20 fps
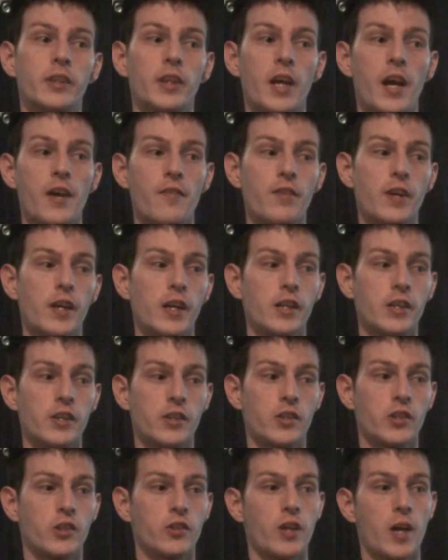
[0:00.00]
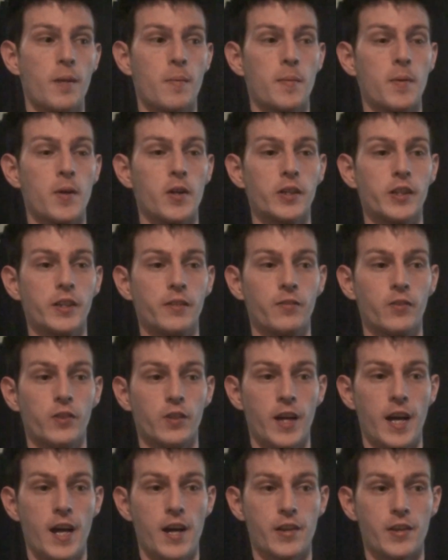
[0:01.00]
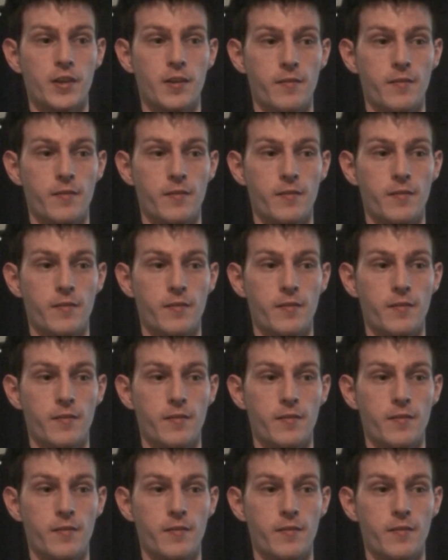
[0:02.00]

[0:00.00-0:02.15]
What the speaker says: I figured just straight up apology for how the